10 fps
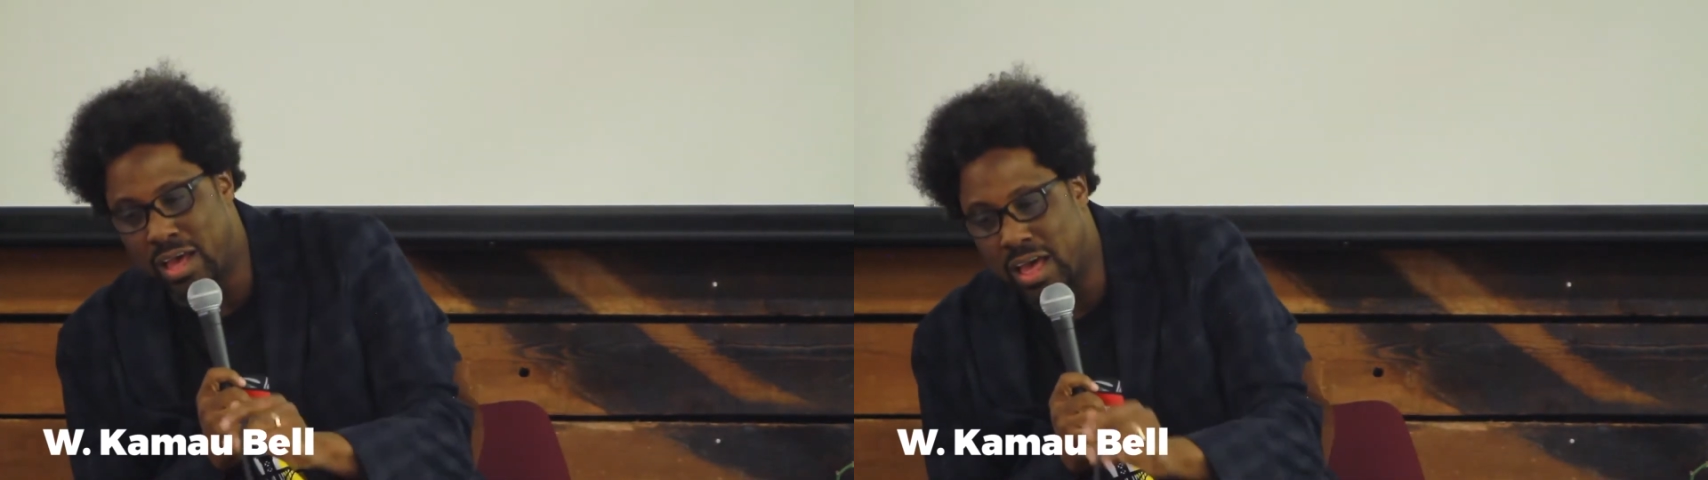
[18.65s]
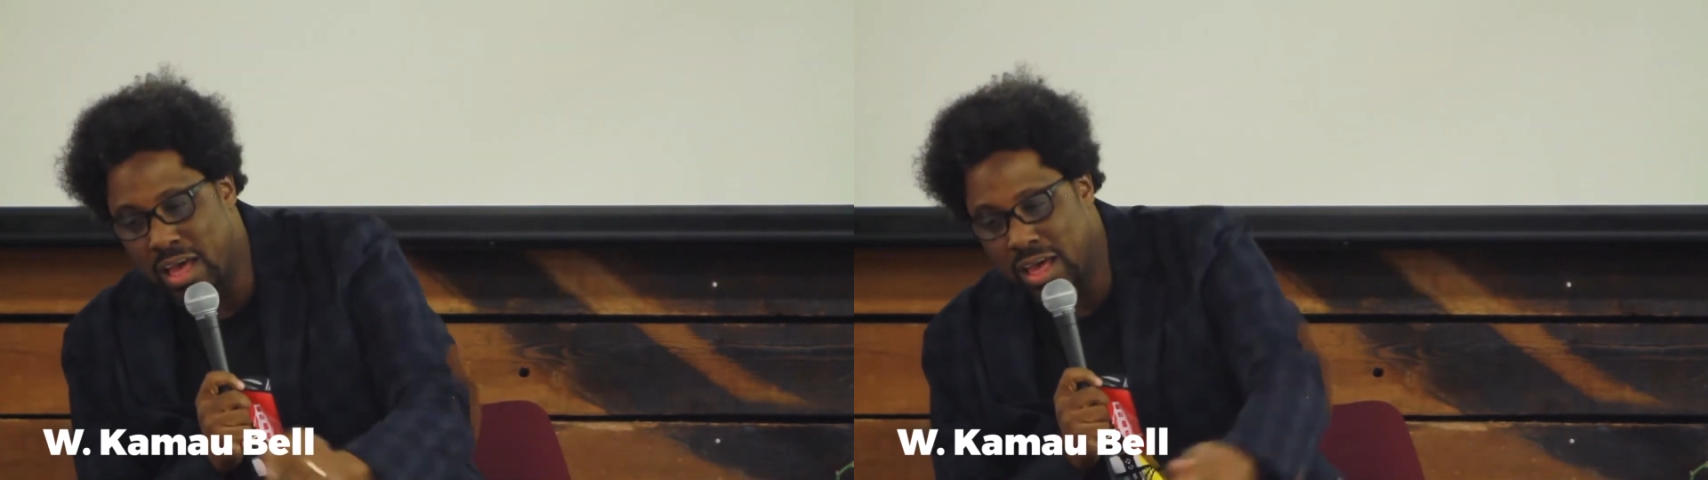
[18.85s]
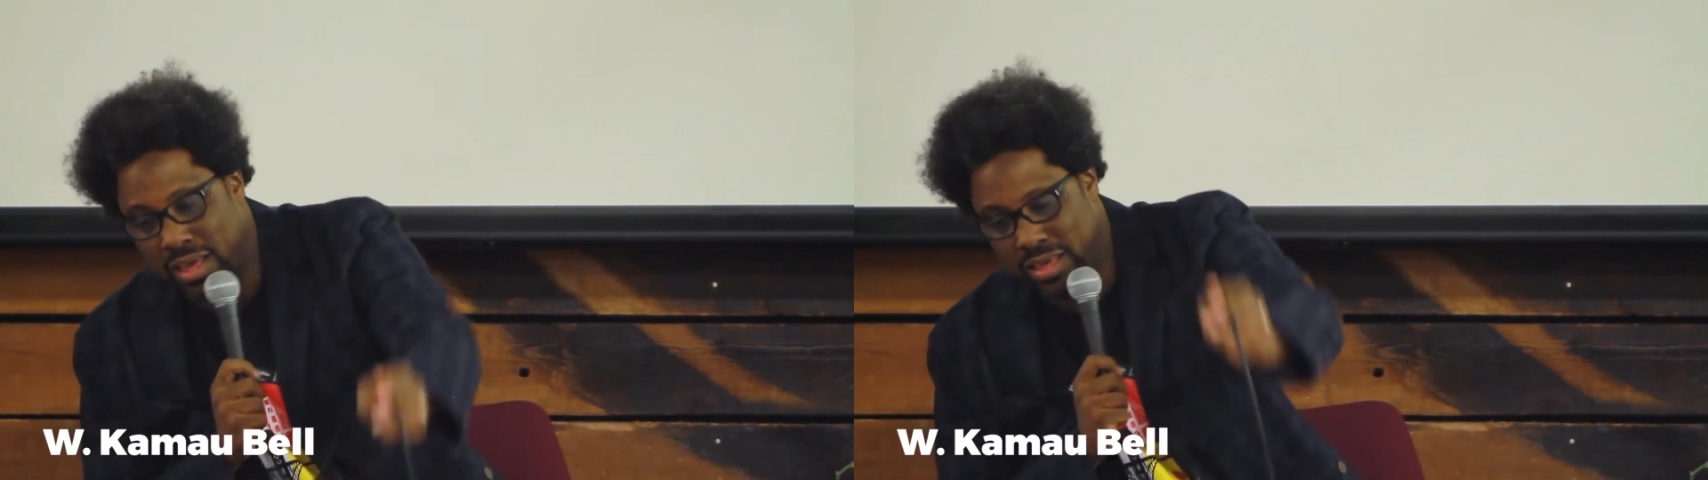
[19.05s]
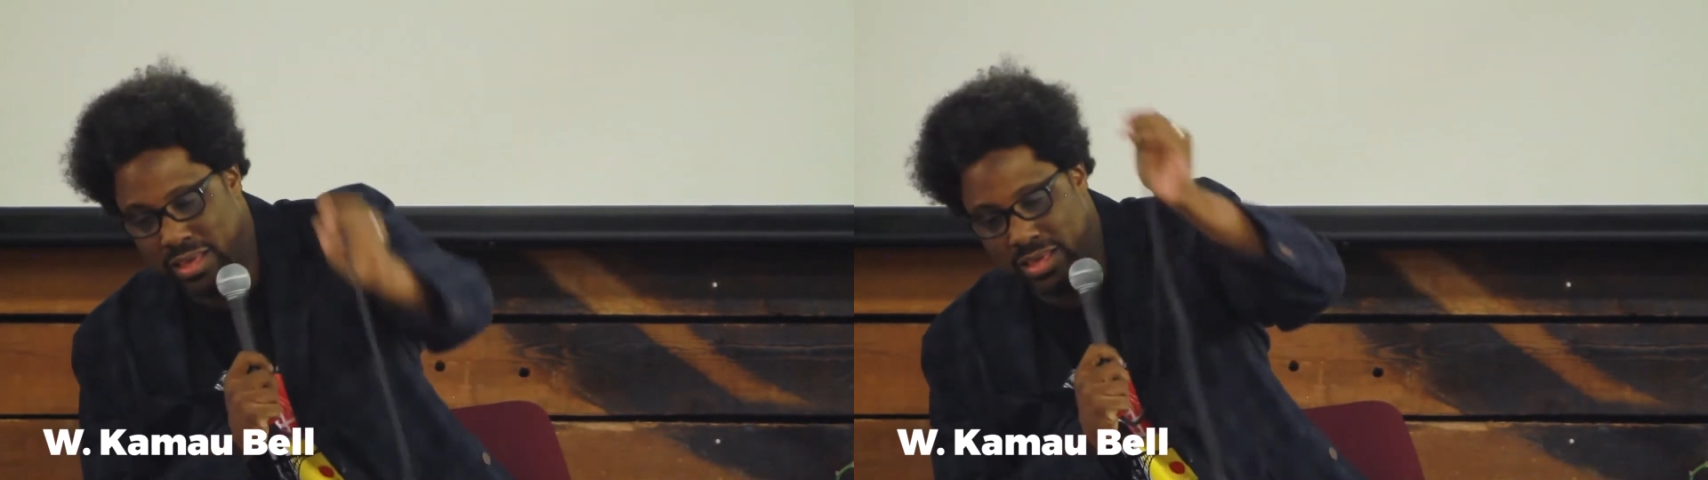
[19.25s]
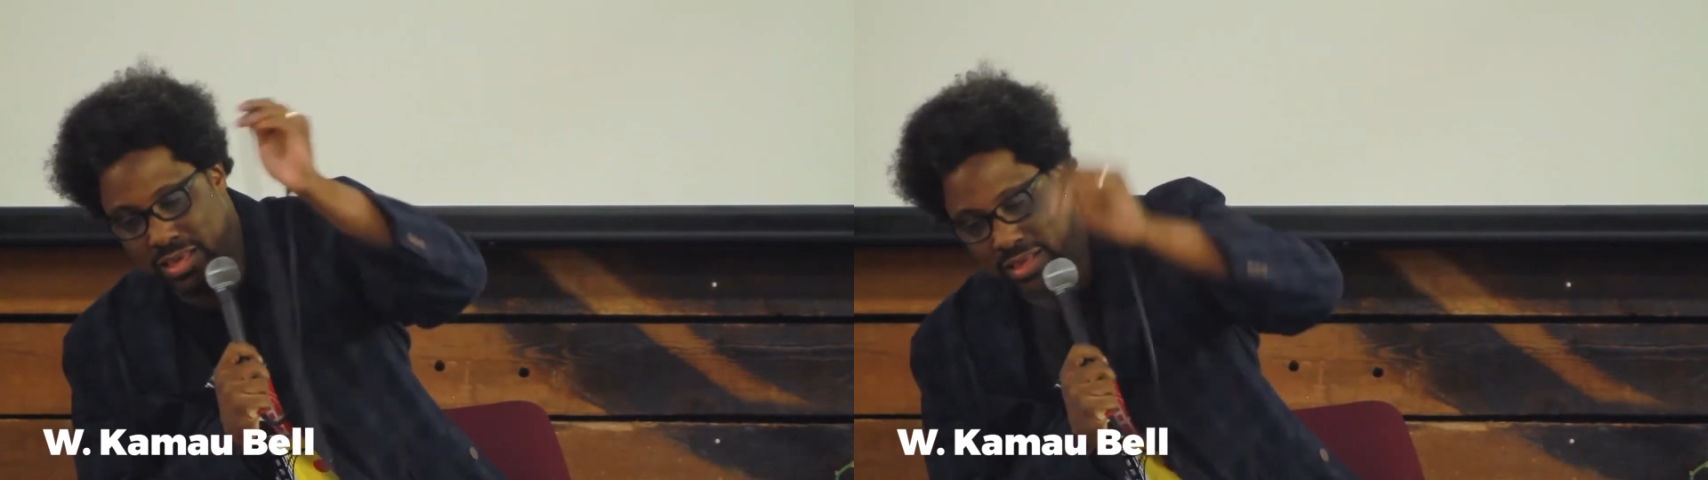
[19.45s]
Uh,
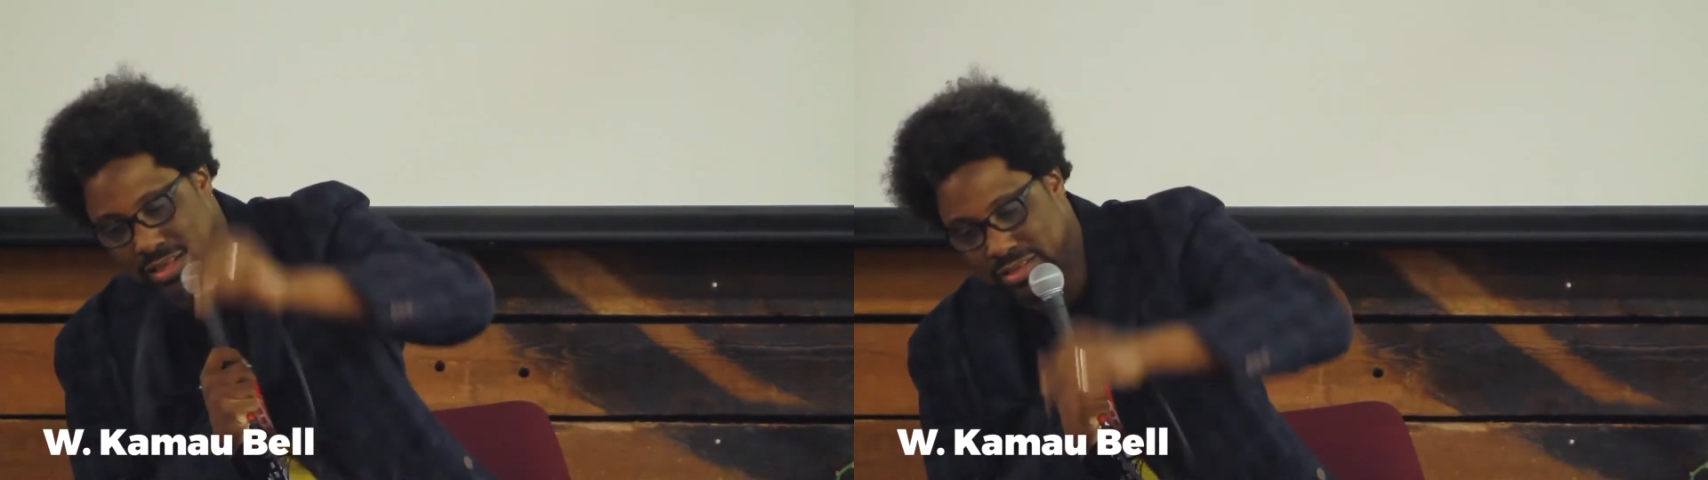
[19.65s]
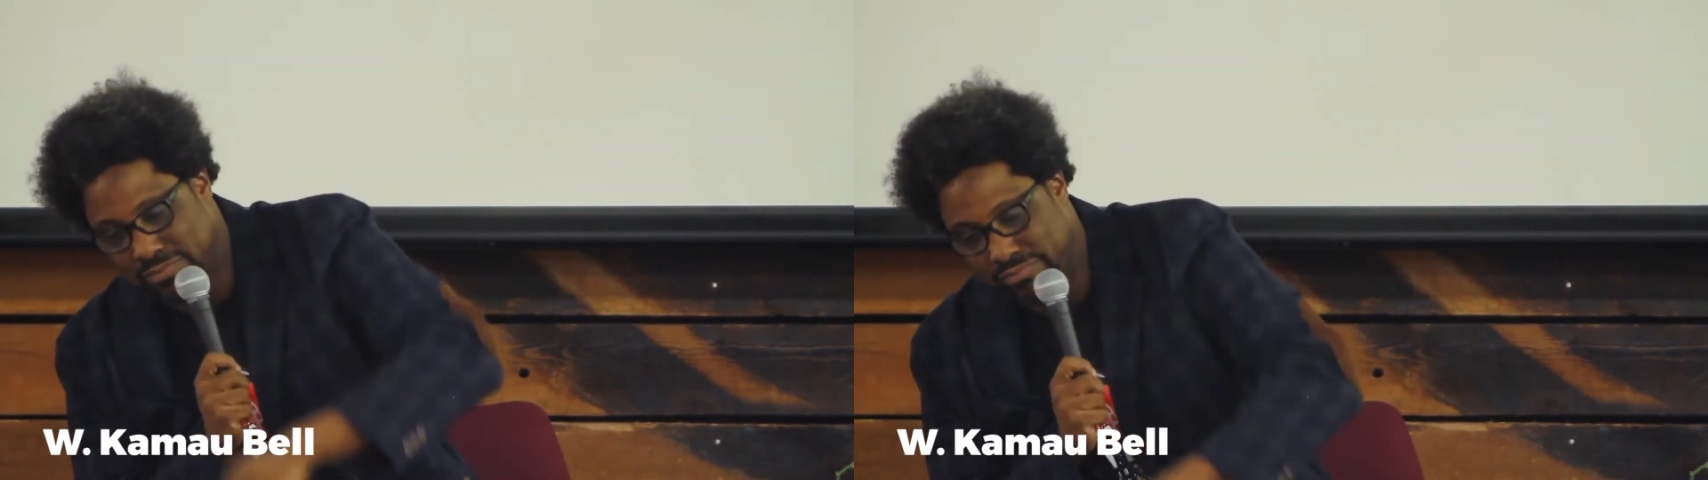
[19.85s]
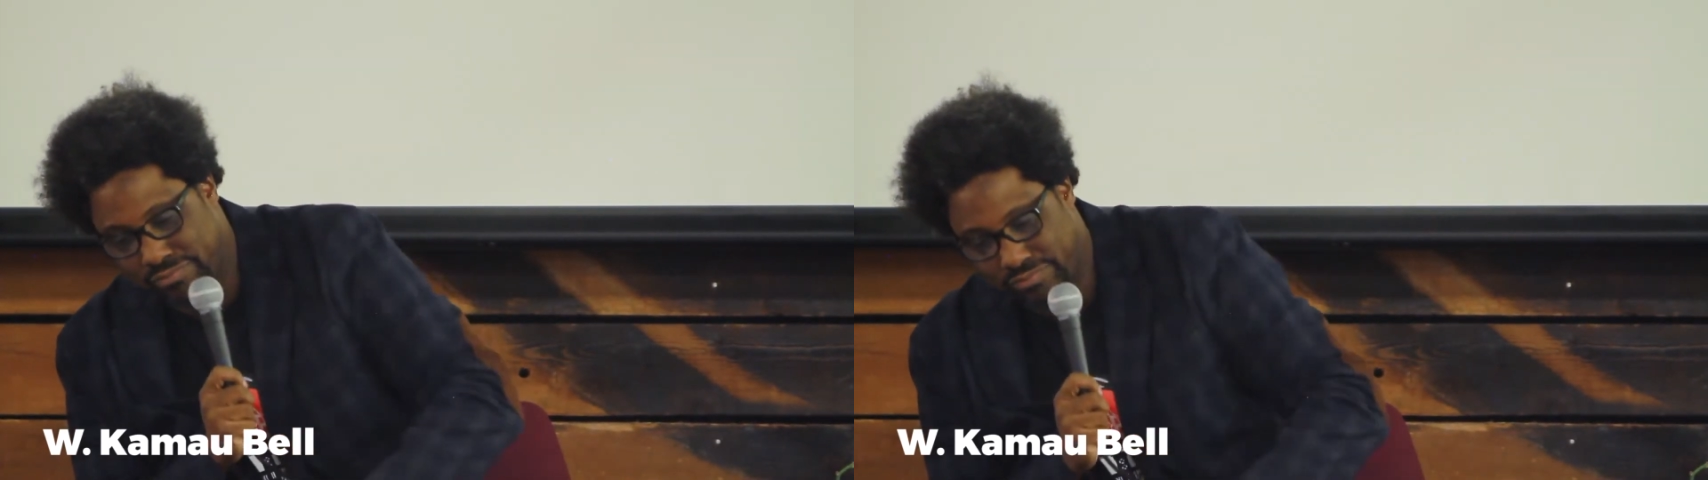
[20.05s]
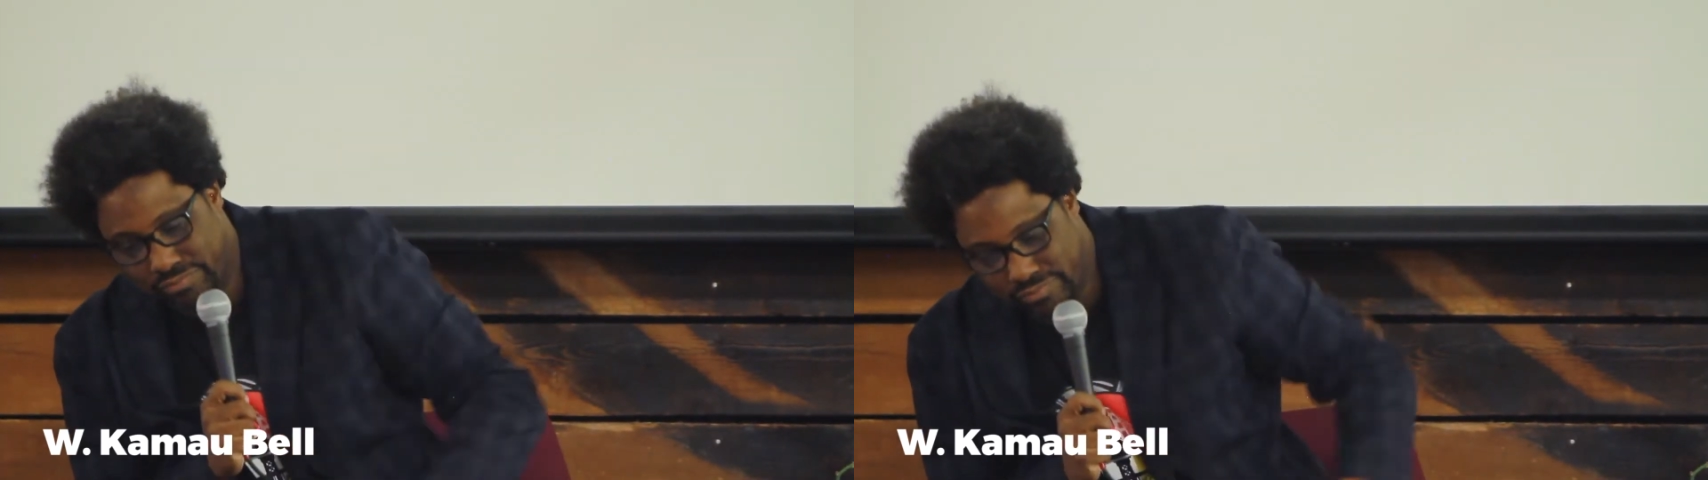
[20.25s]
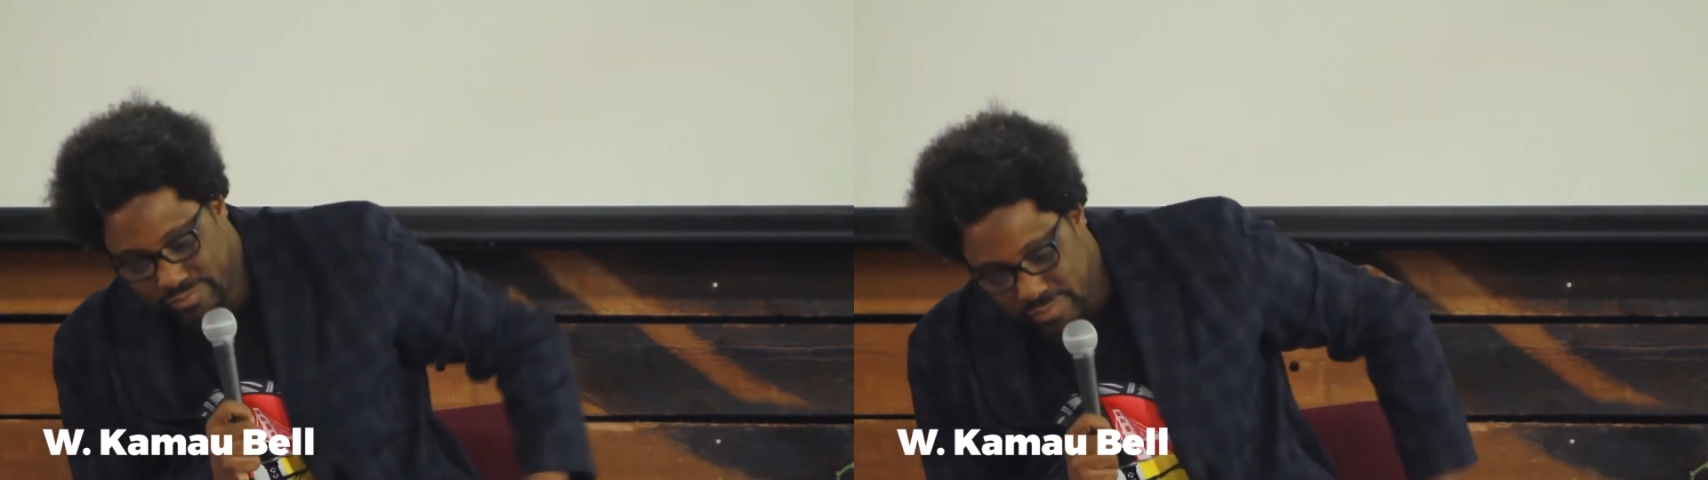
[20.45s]

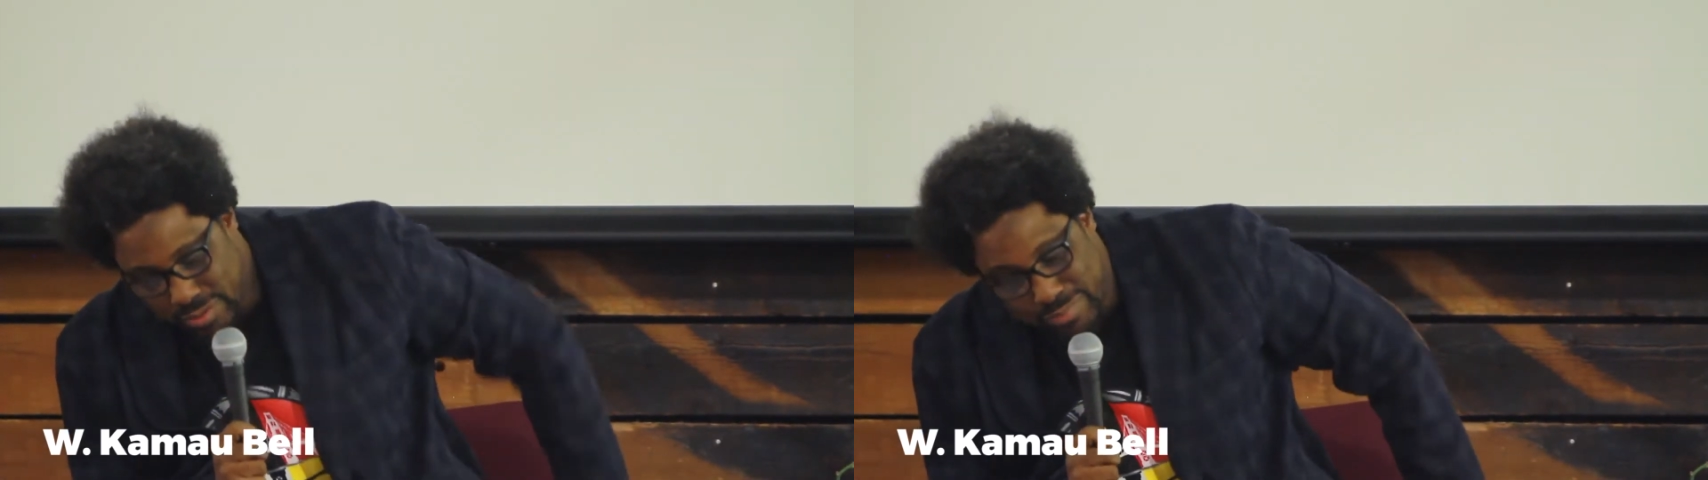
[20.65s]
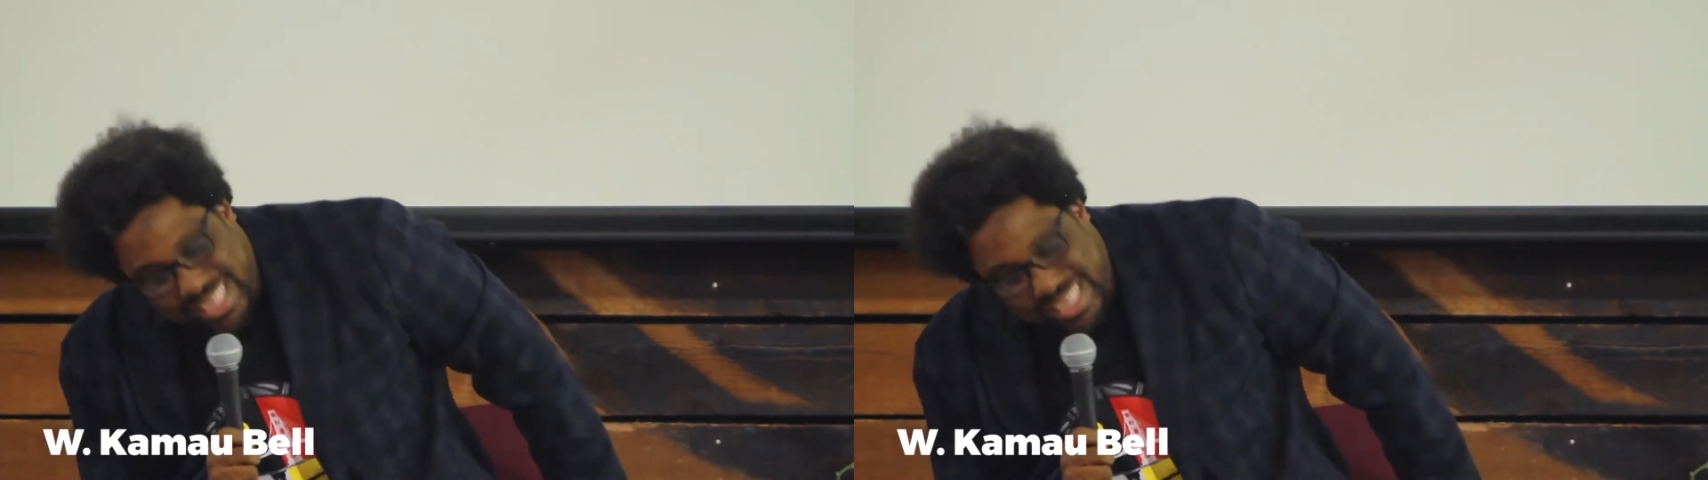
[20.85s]
but